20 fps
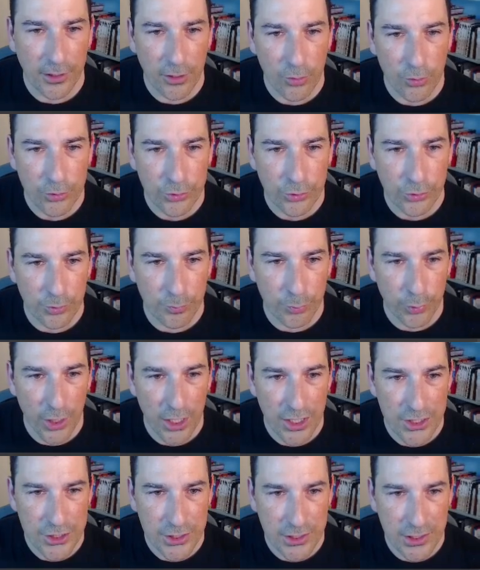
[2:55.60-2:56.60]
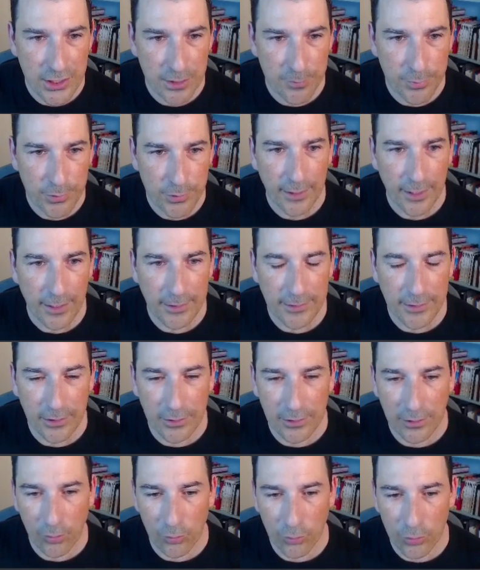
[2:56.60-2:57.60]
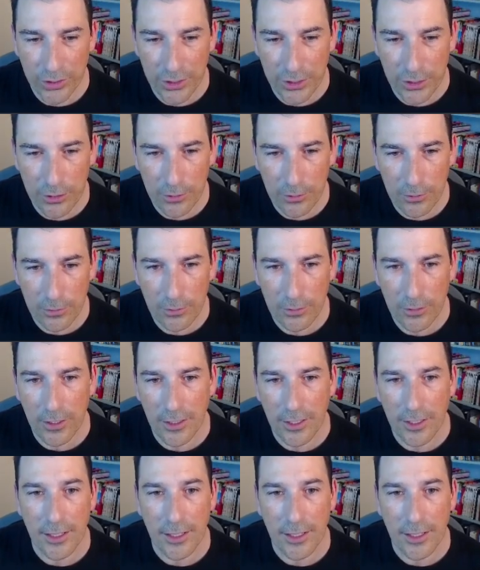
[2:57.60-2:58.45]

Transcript: Go to the brush tip. I can go here